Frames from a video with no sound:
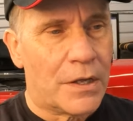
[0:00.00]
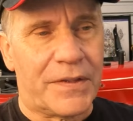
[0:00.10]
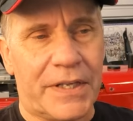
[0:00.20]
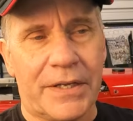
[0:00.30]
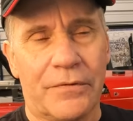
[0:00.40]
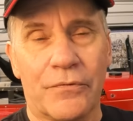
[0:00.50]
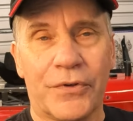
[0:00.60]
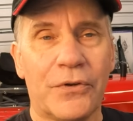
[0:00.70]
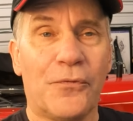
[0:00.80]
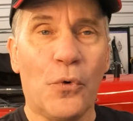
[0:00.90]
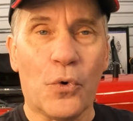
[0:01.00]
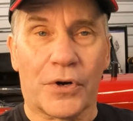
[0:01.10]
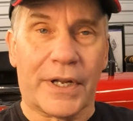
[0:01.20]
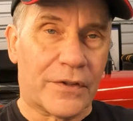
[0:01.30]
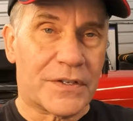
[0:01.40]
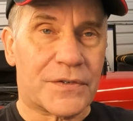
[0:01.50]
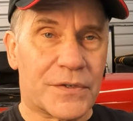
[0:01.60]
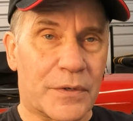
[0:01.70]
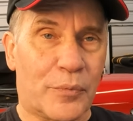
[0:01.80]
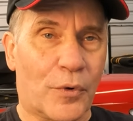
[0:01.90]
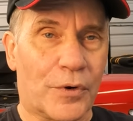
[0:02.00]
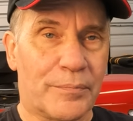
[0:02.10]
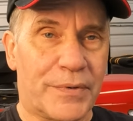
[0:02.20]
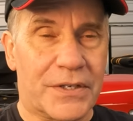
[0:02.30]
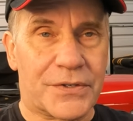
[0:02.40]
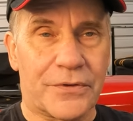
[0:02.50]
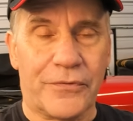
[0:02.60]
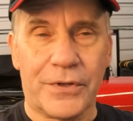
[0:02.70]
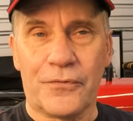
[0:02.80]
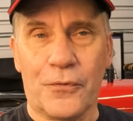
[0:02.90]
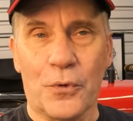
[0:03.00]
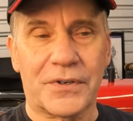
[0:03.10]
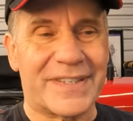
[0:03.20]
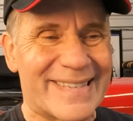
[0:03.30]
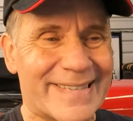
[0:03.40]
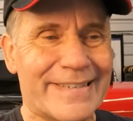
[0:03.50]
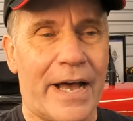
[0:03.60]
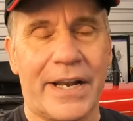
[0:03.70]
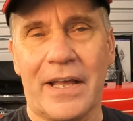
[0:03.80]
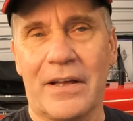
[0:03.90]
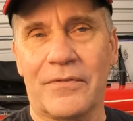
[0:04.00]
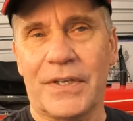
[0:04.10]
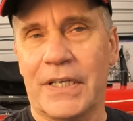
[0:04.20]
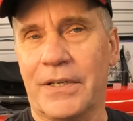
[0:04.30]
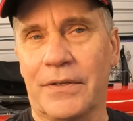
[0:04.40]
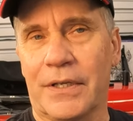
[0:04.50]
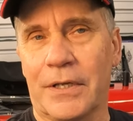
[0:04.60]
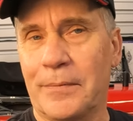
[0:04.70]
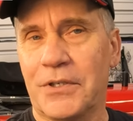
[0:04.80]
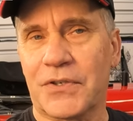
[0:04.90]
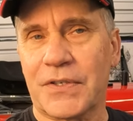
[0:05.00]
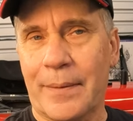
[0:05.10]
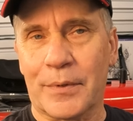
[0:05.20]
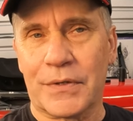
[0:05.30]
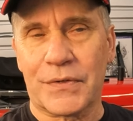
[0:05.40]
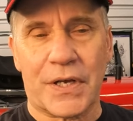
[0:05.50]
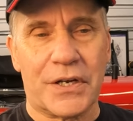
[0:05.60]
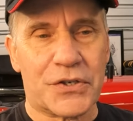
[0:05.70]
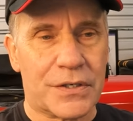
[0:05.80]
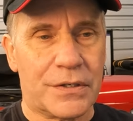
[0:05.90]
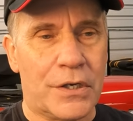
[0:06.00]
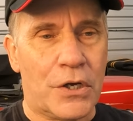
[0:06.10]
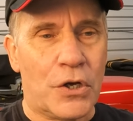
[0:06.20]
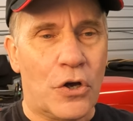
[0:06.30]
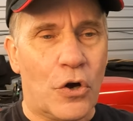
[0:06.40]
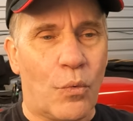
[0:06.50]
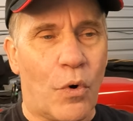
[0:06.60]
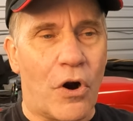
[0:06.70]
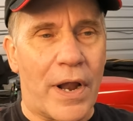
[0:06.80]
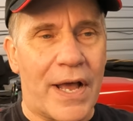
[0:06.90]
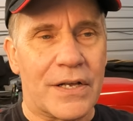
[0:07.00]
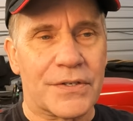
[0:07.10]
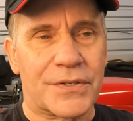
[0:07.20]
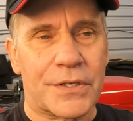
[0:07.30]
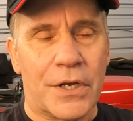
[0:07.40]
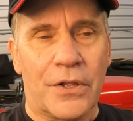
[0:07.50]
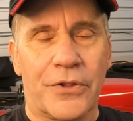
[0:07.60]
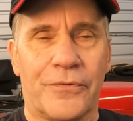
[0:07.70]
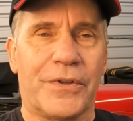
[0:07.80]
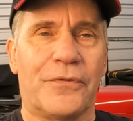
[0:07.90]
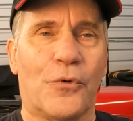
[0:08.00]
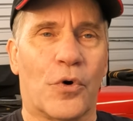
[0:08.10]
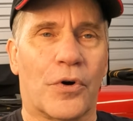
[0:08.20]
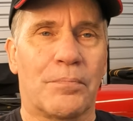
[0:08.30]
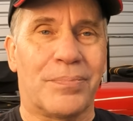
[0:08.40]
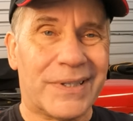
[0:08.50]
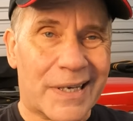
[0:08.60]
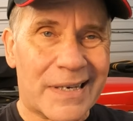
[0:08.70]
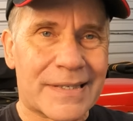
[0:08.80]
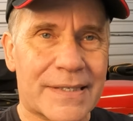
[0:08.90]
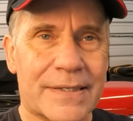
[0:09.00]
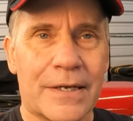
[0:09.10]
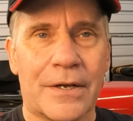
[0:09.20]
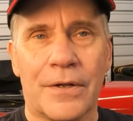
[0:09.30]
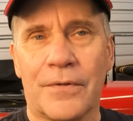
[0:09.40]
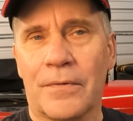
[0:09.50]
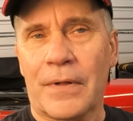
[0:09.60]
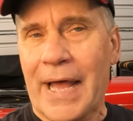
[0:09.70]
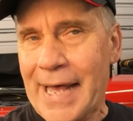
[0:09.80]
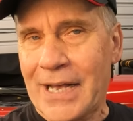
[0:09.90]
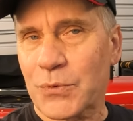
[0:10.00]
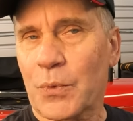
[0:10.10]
The V4, now this is an important piece, the V4 does not have any image stabilization, whereas the V4 Plus has